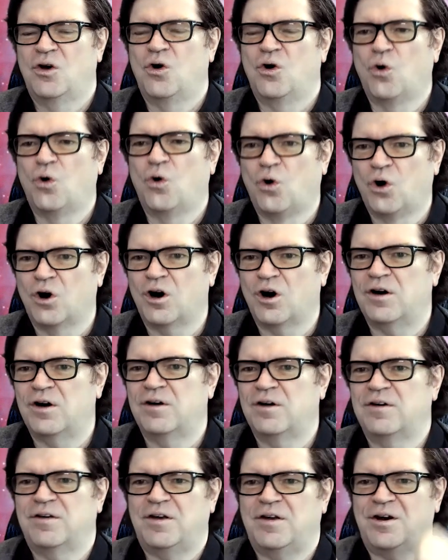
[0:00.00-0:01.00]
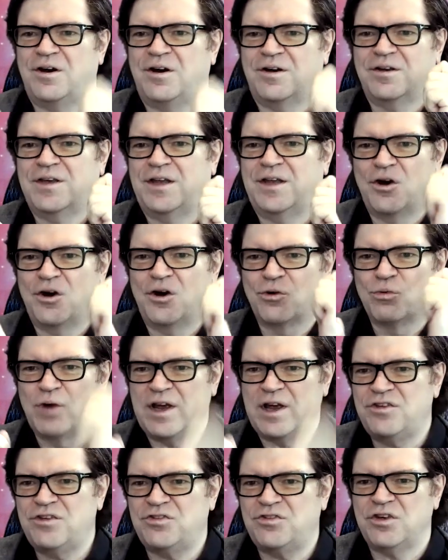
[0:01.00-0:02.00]
or can
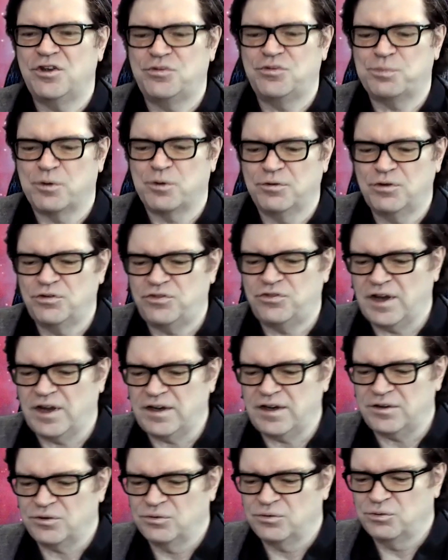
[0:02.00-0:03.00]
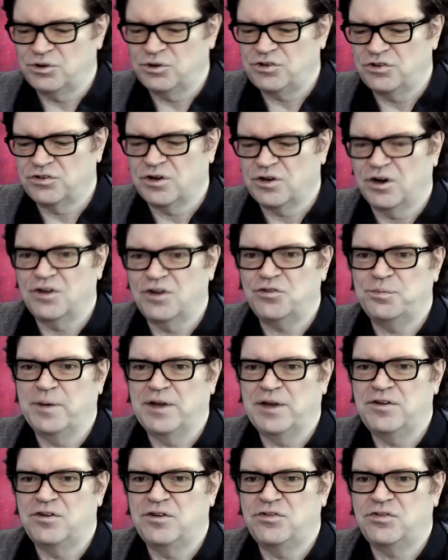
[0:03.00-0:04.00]
erase its previous state, which is caused
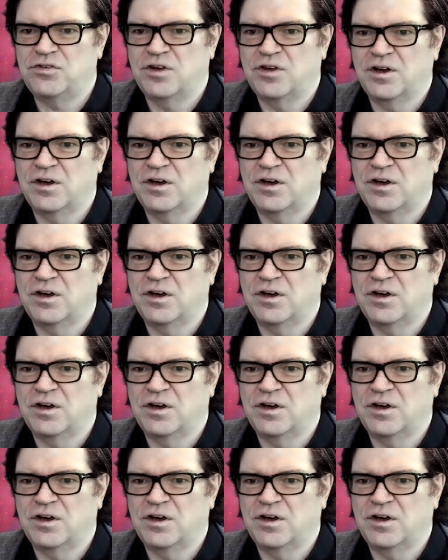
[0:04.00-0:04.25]
by this